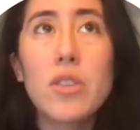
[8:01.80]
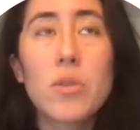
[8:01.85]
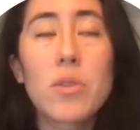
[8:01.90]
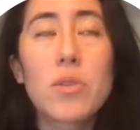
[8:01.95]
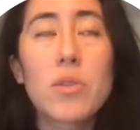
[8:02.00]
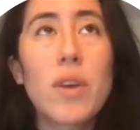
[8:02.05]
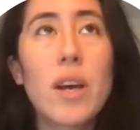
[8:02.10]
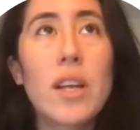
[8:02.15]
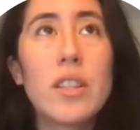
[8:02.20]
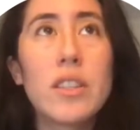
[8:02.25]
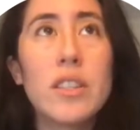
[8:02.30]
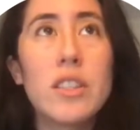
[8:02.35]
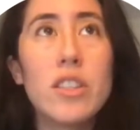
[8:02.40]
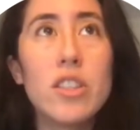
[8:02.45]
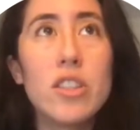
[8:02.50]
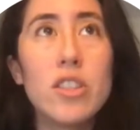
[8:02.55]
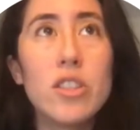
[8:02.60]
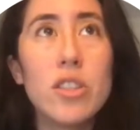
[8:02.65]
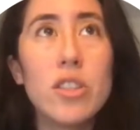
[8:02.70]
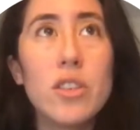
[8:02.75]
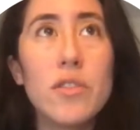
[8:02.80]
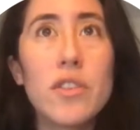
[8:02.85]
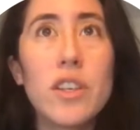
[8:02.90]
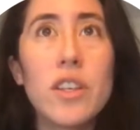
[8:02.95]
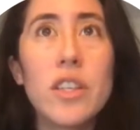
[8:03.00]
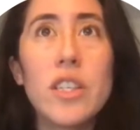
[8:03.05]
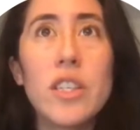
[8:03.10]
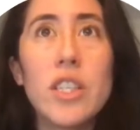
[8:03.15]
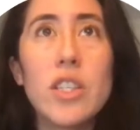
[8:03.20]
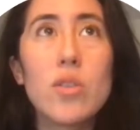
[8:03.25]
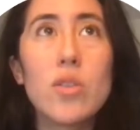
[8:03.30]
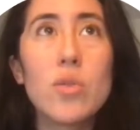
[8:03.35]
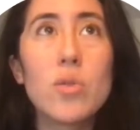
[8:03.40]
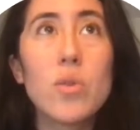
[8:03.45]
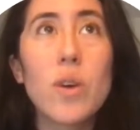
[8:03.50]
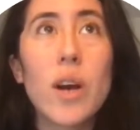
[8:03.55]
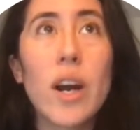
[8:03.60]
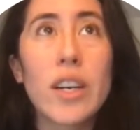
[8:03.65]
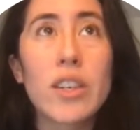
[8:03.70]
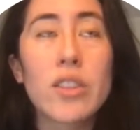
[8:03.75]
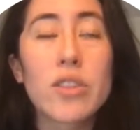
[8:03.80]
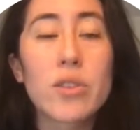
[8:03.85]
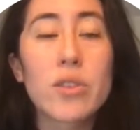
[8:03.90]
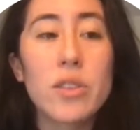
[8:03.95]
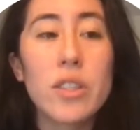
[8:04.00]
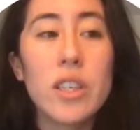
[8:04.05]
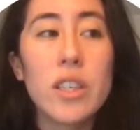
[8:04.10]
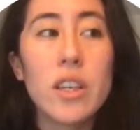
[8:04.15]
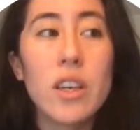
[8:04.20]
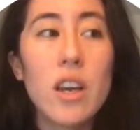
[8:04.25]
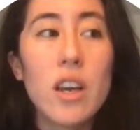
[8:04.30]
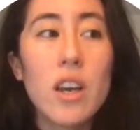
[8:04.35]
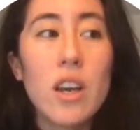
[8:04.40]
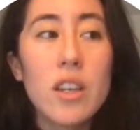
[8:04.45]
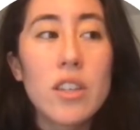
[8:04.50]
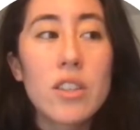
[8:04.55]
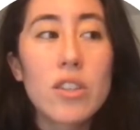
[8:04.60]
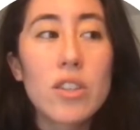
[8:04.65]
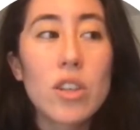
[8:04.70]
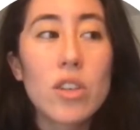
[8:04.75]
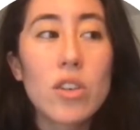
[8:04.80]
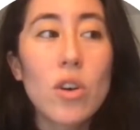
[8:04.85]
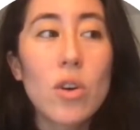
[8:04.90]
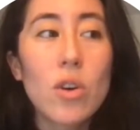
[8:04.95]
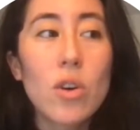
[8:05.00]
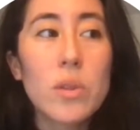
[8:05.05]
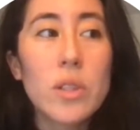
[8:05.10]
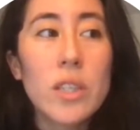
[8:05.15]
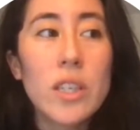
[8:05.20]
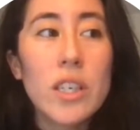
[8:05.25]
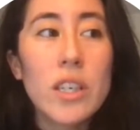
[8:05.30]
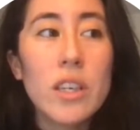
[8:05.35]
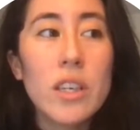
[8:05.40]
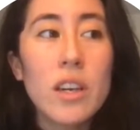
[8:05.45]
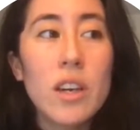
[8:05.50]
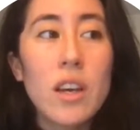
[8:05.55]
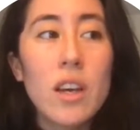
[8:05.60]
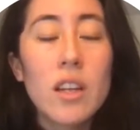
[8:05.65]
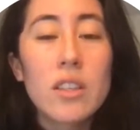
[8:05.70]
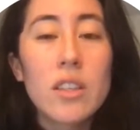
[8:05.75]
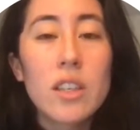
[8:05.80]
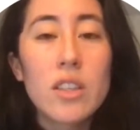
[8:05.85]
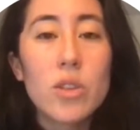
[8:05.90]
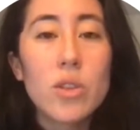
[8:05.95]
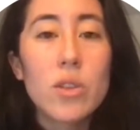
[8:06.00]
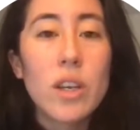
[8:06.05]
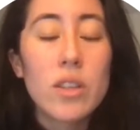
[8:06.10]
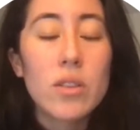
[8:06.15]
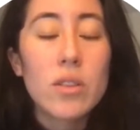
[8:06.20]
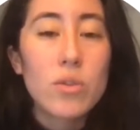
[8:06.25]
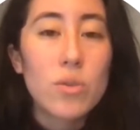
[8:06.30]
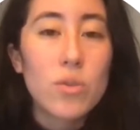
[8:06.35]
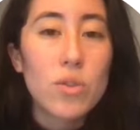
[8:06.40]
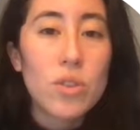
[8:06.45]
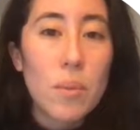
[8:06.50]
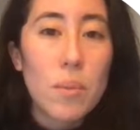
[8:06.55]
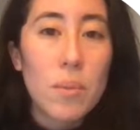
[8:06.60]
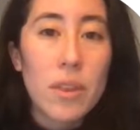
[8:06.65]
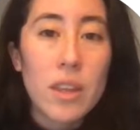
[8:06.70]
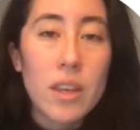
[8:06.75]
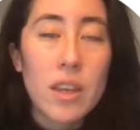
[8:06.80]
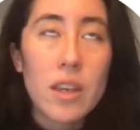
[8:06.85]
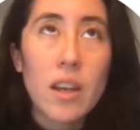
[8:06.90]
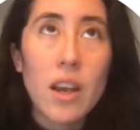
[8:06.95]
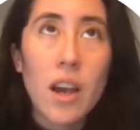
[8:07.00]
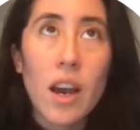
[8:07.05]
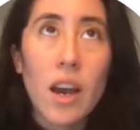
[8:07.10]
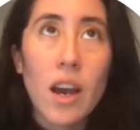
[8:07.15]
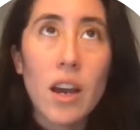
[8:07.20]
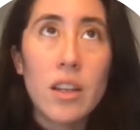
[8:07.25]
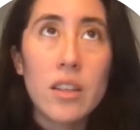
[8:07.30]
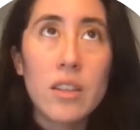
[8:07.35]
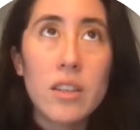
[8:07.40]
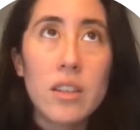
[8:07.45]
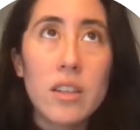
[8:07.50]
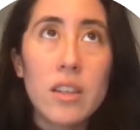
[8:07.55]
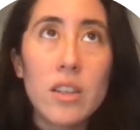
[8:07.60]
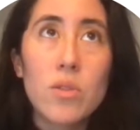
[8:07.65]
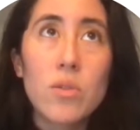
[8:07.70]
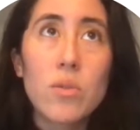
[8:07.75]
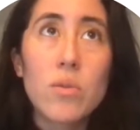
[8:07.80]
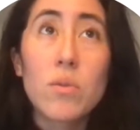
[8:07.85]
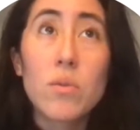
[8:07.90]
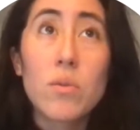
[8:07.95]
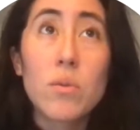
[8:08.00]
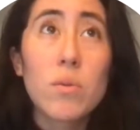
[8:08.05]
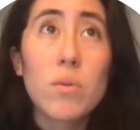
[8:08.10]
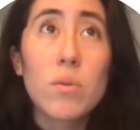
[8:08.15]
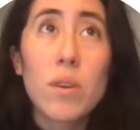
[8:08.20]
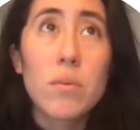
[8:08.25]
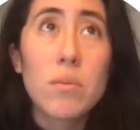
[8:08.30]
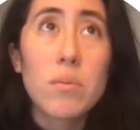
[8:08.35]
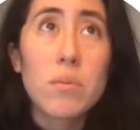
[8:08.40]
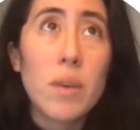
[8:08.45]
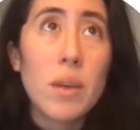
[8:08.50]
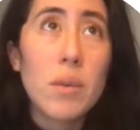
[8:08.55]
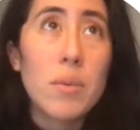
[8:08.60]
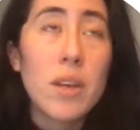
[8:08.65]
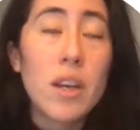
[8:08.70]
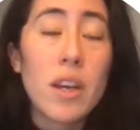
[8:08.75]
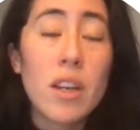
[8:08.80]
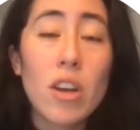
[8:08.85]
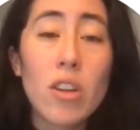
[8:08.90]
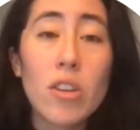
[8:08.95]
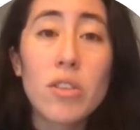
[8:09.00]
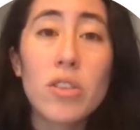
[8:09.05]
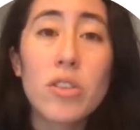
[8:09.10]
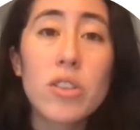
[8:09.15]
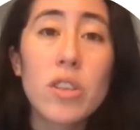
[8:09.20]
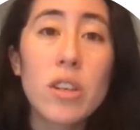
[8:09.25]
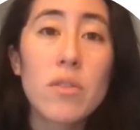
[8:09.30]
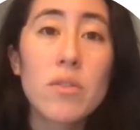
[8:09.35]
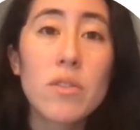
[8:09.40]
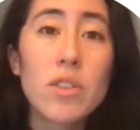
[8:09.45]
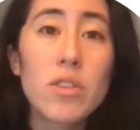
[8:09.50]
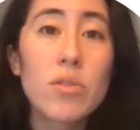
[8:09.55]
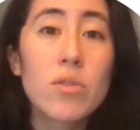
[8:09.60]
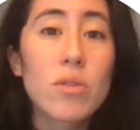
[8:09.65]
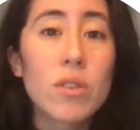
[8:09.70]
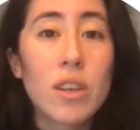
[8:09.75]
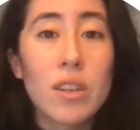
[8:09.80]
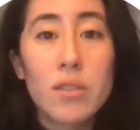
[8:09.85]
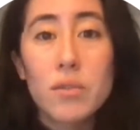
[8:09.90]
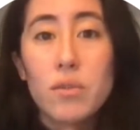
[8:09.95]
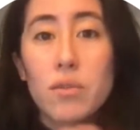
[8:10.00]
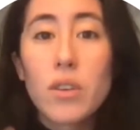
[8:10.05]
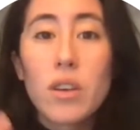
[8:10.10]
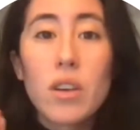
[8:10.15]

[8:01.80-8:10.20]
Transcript: we're really shifting into, actually, it's not only that you get to do something and then you do maybe another service to kind of